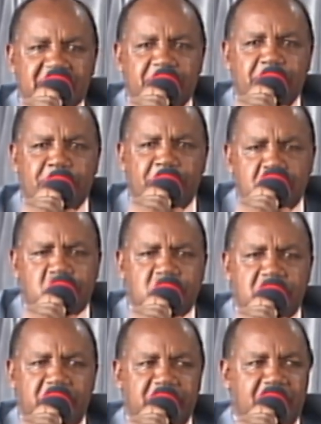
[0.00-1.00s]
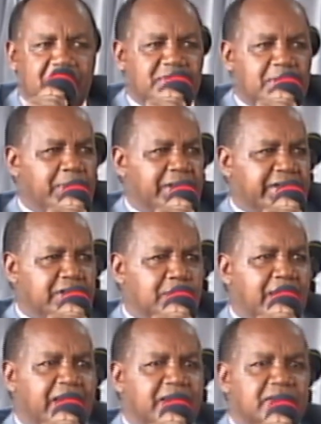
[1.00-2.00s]
the portion of the wicked
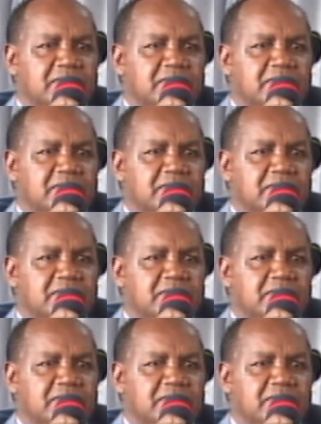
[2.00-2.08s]
one.